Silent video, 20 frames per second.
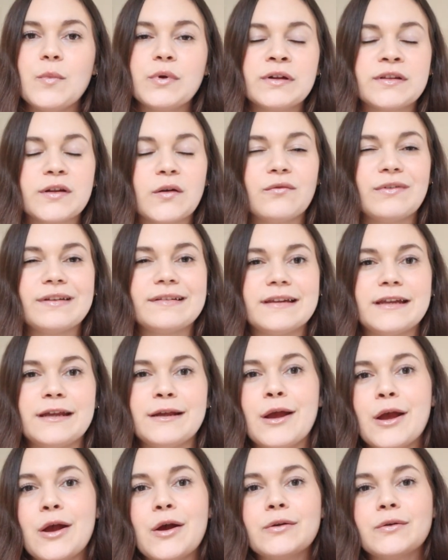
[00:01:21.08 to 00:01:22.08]
because
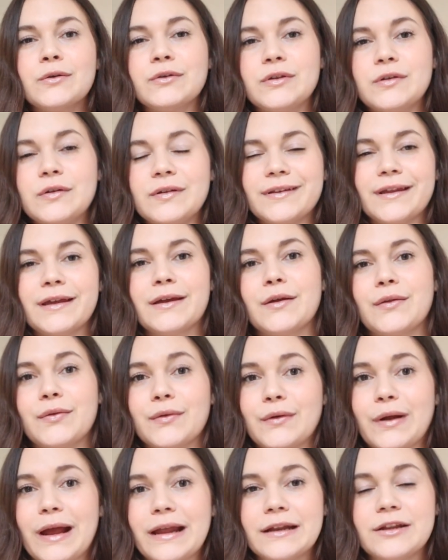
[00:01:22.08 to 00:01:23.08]
obviously you're using
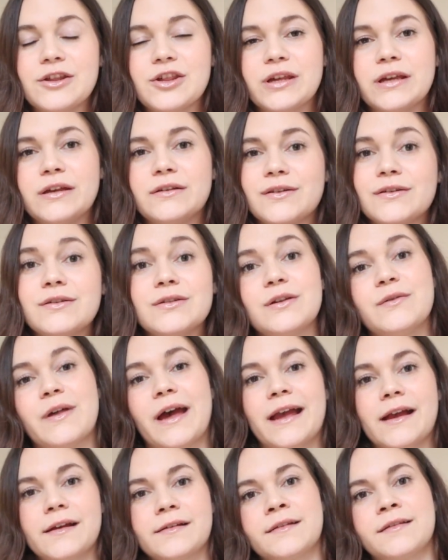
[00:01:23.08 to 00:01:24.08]
through energy to do
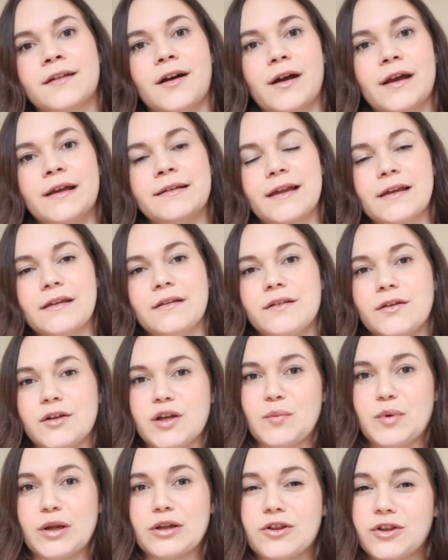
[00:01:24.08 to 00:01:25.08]
that exercise, and so
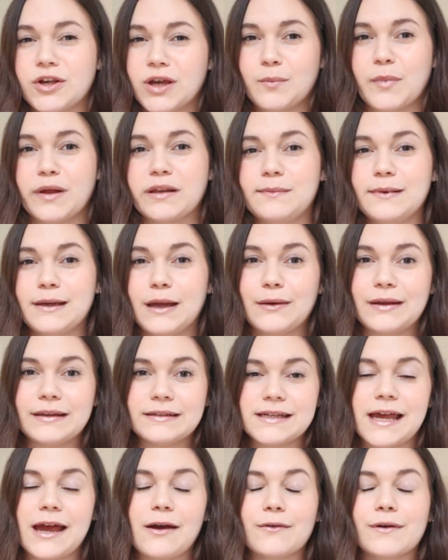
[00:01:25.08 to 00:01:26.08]
your blood sugar must be going
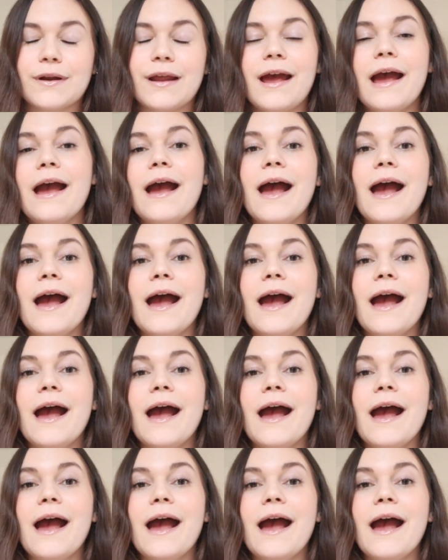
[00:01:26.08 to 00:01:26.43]
down.